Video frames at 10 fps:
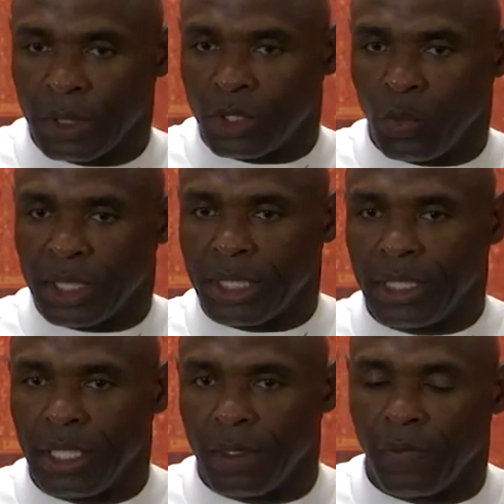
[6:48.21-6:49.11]
switch he
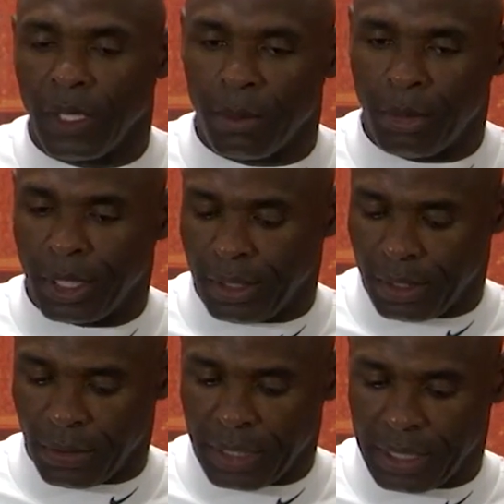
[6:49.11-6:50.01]
need to flip, but you
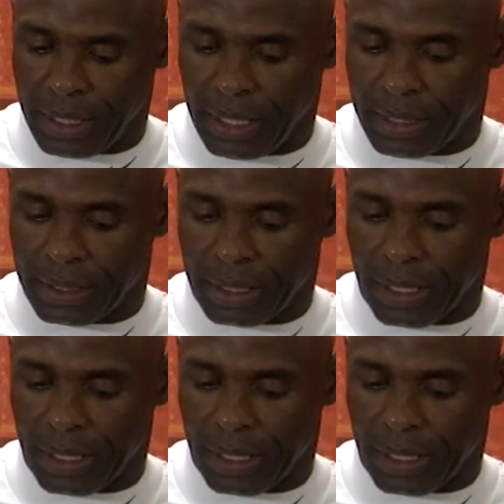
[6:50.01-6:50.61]
know he needs.